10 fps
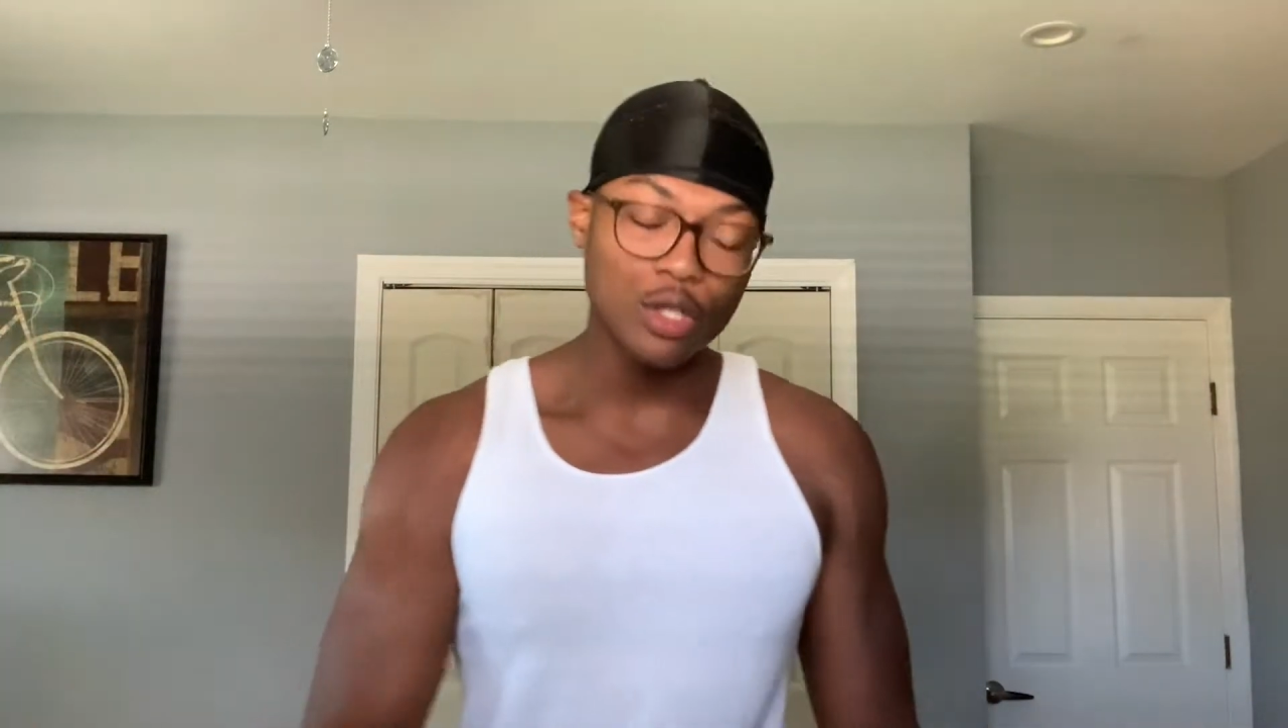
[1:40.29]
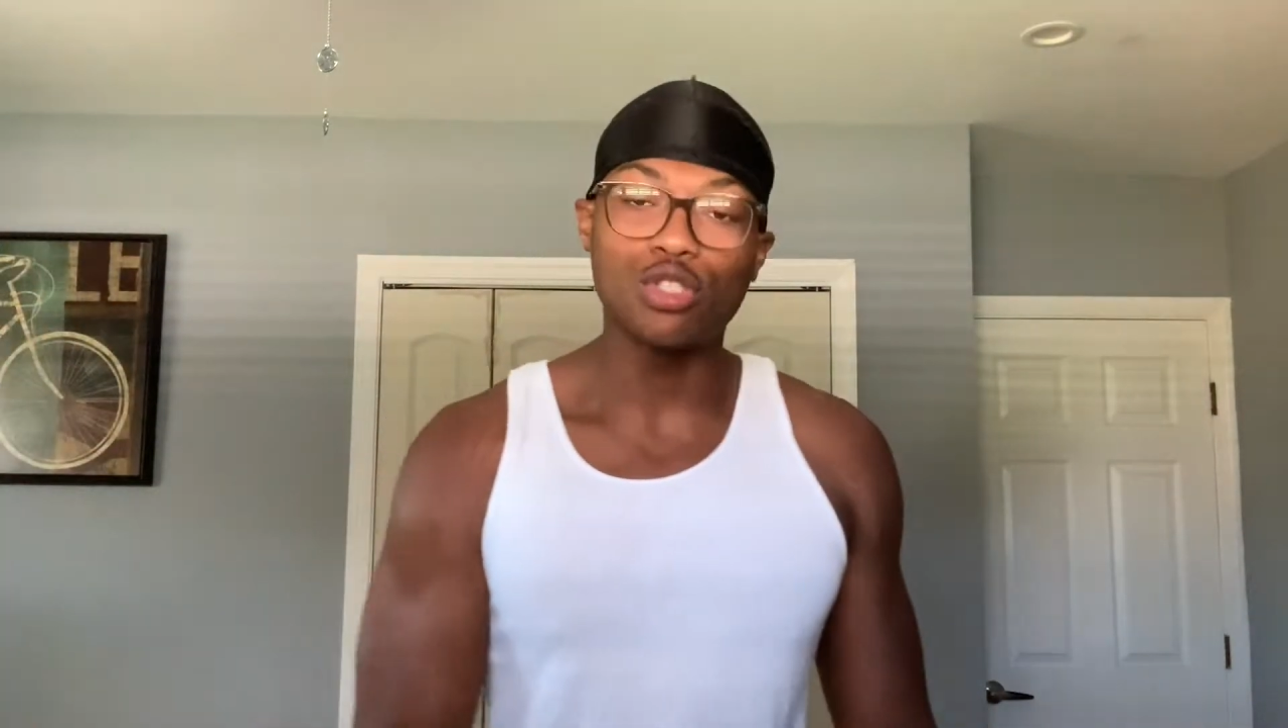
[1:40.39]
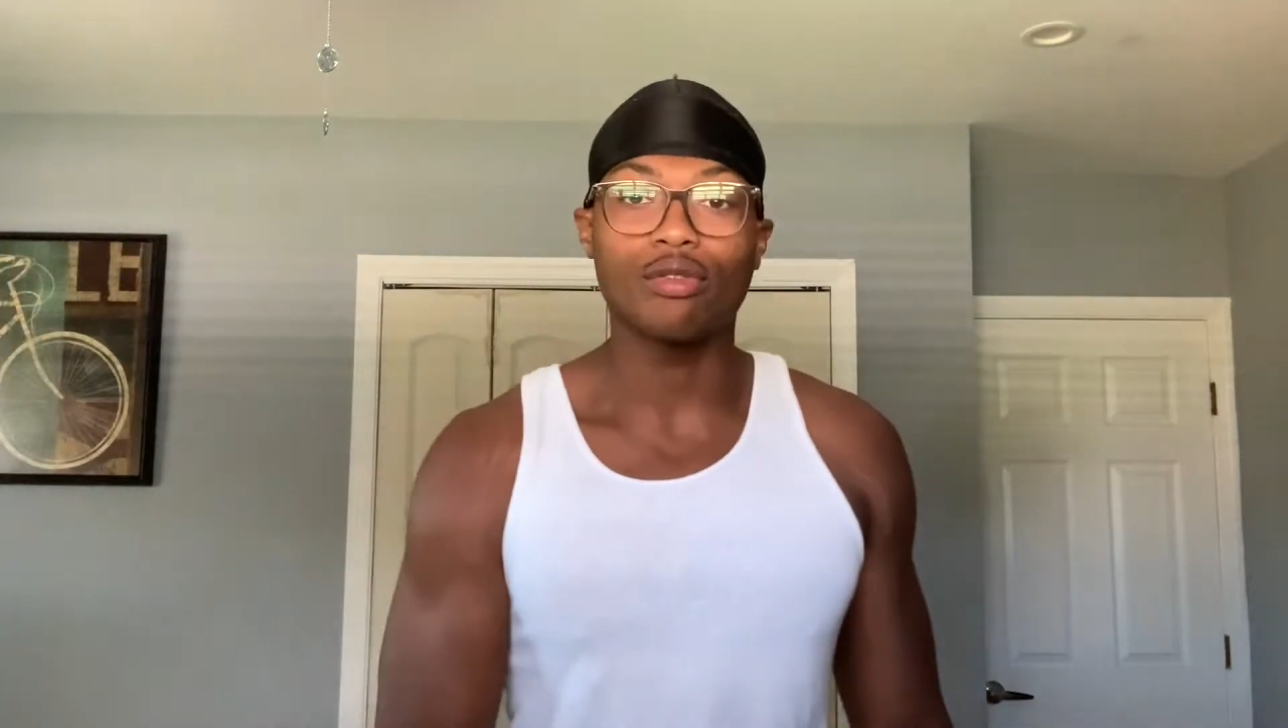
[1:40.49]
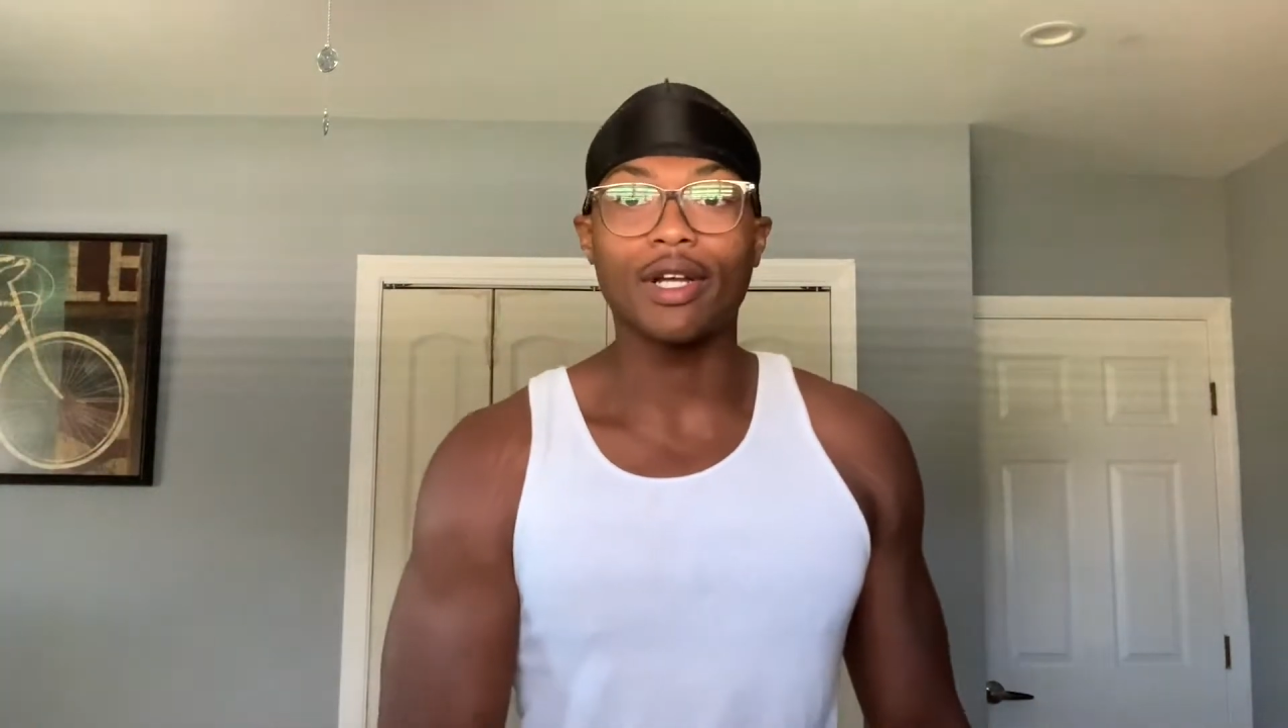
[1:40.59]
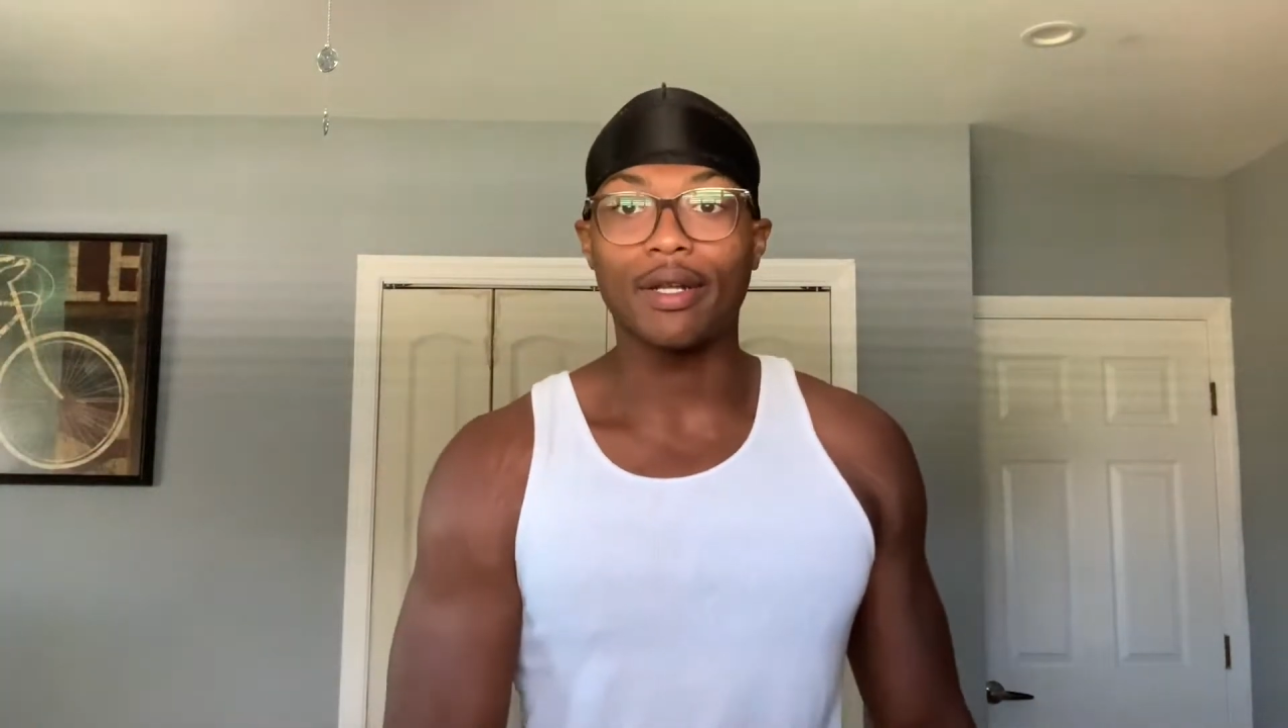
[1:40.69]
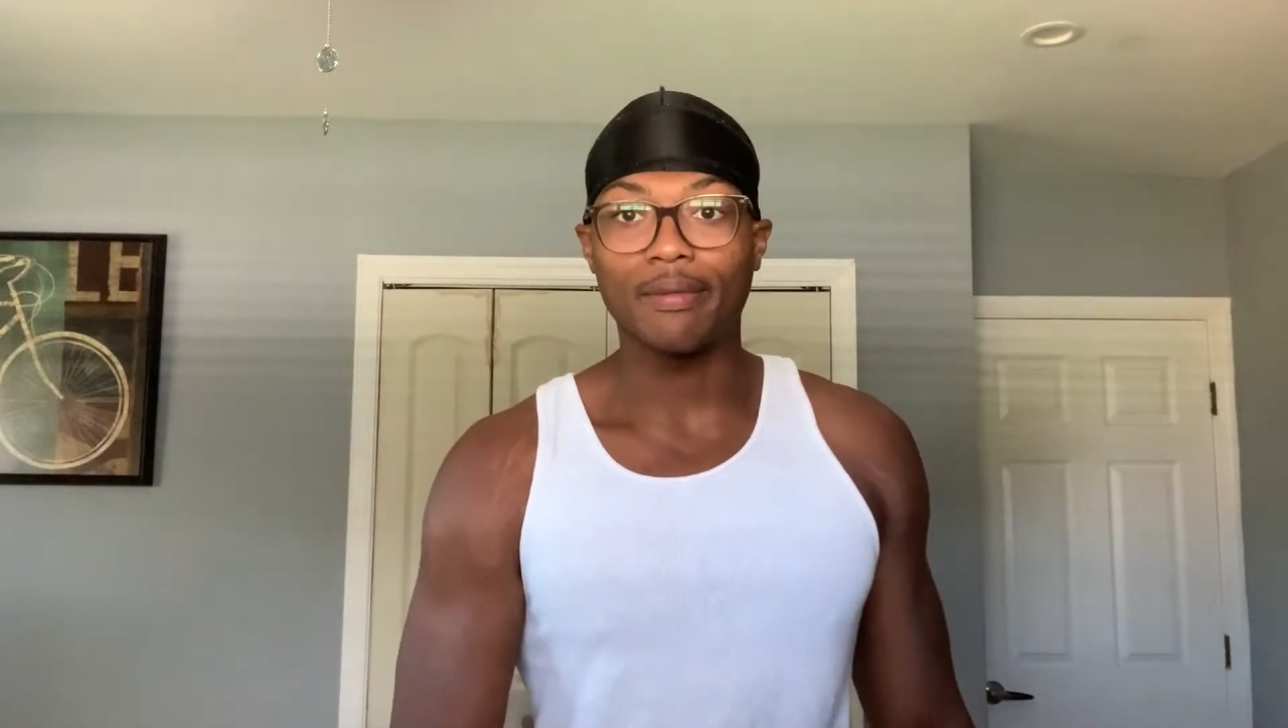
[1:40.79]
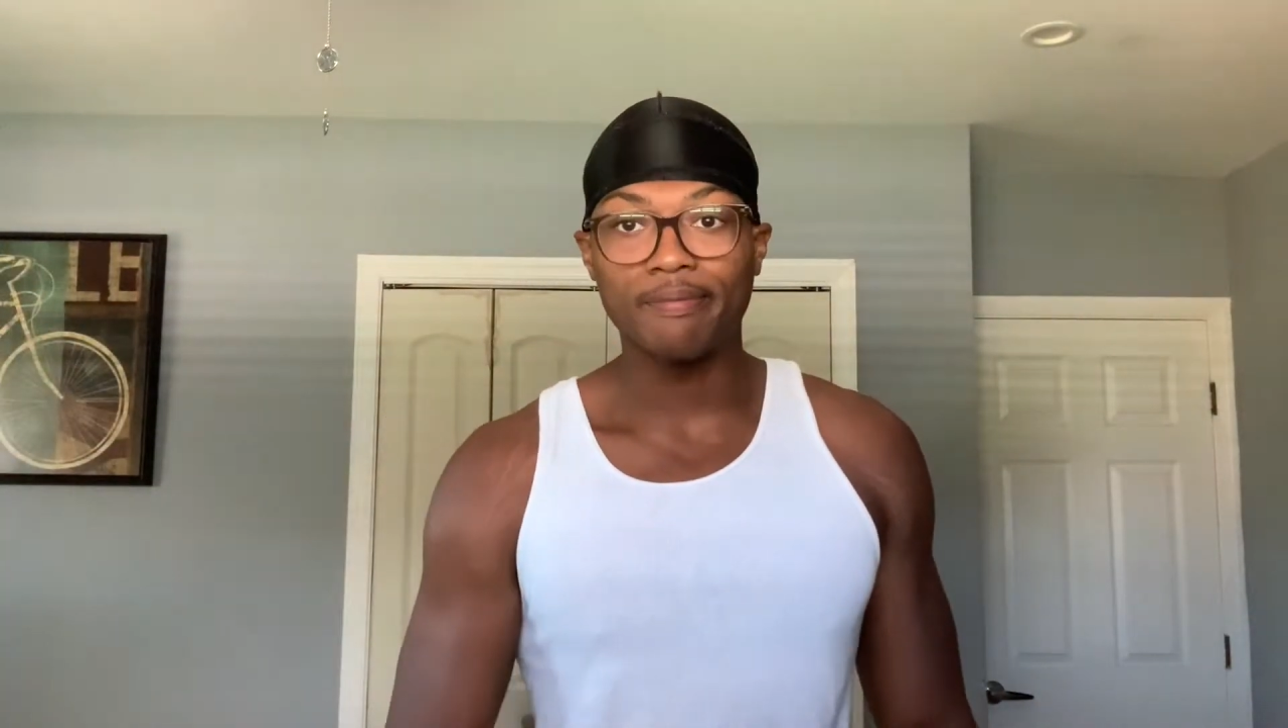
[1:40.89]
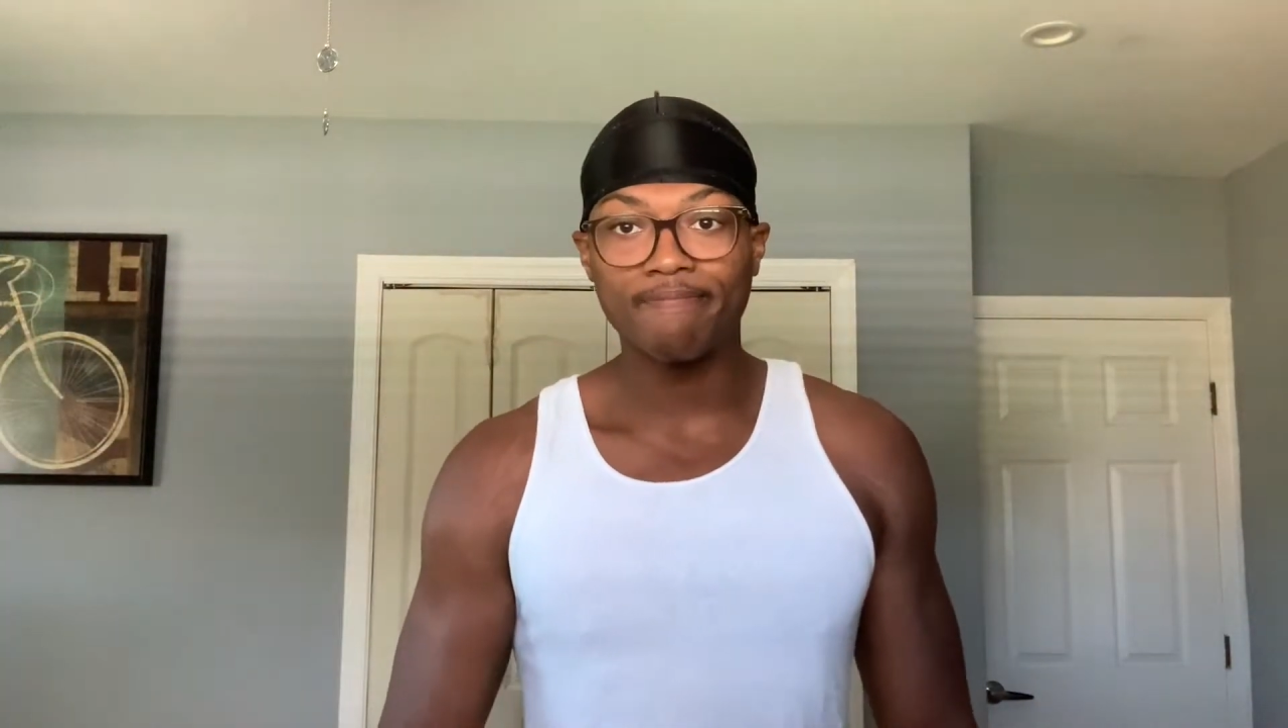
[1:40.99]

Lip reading: drain.